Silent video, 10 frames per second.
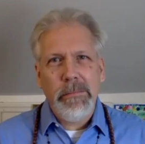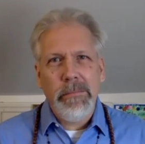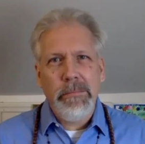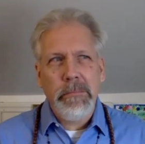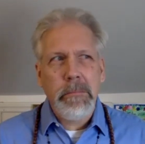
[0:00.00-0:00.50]

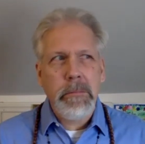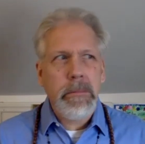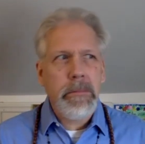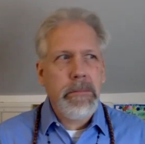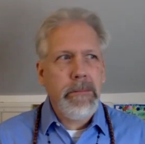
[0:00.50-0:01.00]

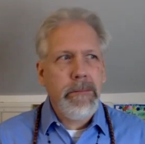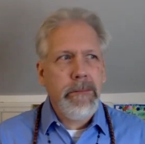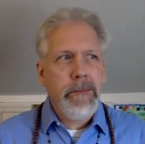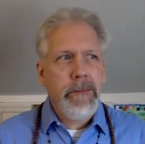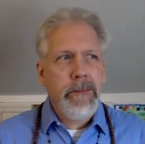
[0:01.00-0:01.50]

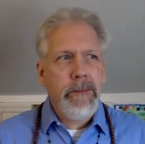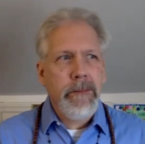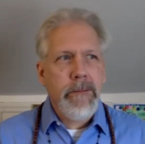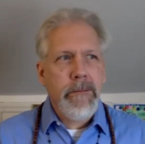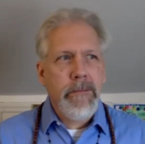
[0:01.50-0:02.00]

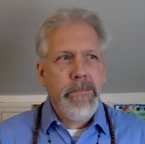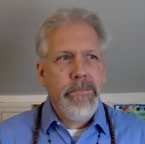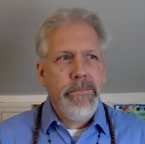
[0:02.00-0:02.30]
(no one is talking)